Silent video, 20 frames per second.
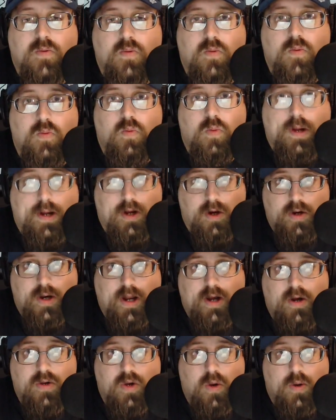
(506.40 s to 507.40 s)
We are
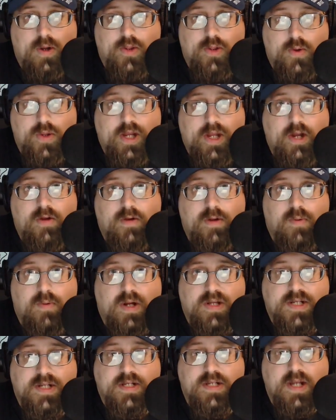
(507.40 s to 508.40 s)
now going through the hearing
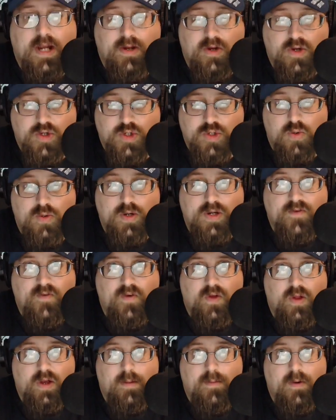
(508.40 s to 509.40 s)
process and your story is
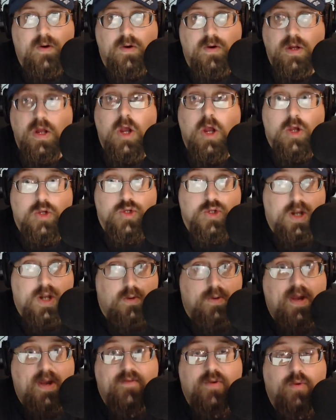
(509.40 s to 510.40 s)
falling apart. So now
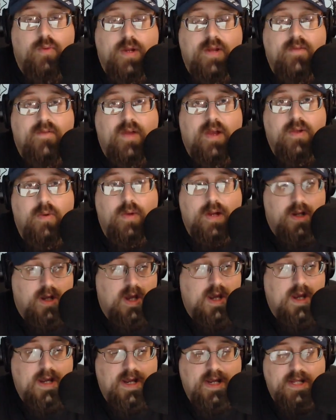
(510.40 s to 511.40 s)
we have to reevaluate.
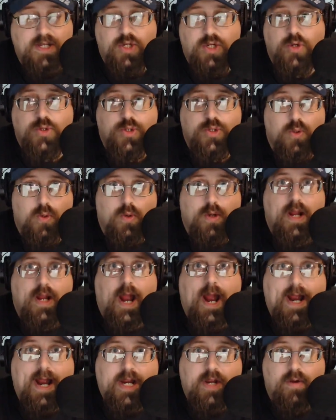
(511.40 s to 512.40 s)
Is your story
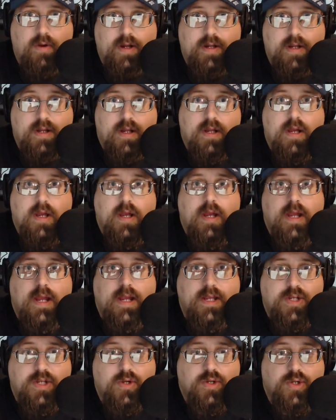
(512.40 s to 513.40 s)
accurate?
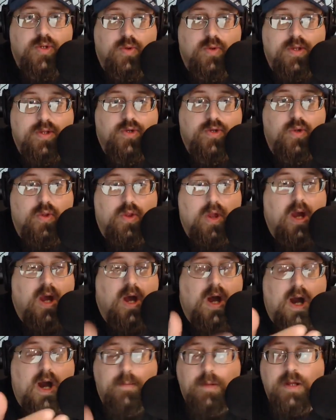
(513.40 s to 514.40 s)
Is your story the truth?
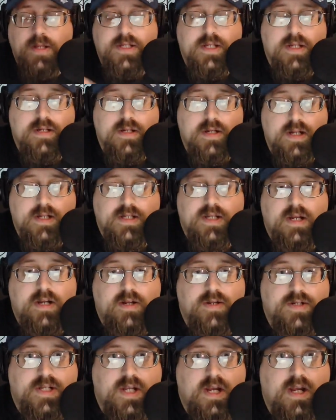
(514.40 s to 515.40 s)
I'm not going to sit here
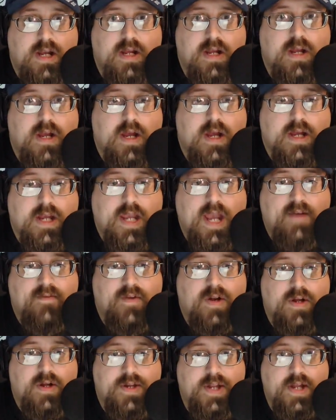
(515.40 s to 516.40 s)
and say
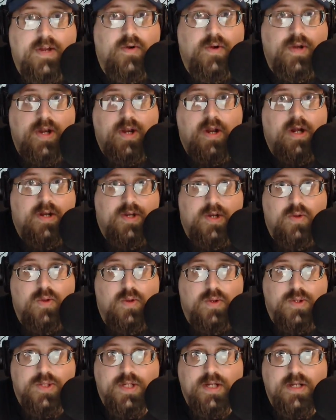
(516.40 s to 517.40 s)
Kavanaugh did or did not do
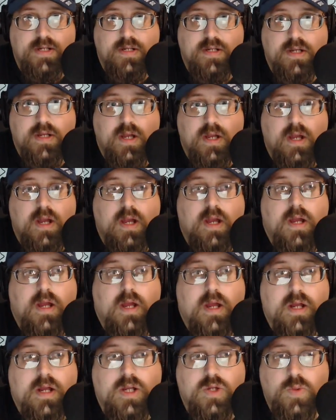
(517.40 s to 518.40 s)
those things
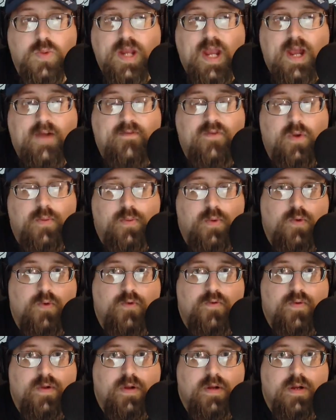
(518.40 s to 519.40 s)
because we have no proof.